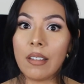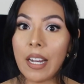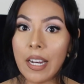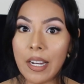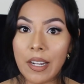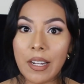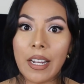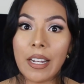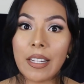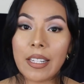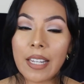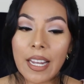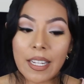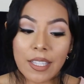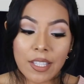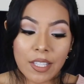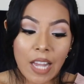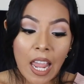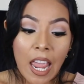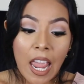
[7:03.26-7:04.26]
Like it,
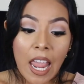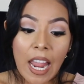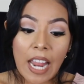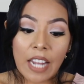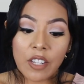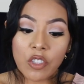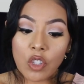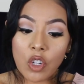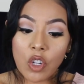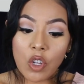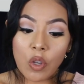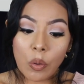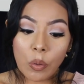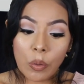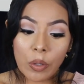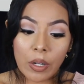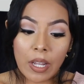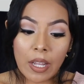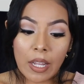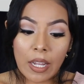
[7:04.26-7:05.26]
it's, it's
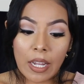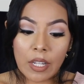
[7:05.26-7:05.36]
nude.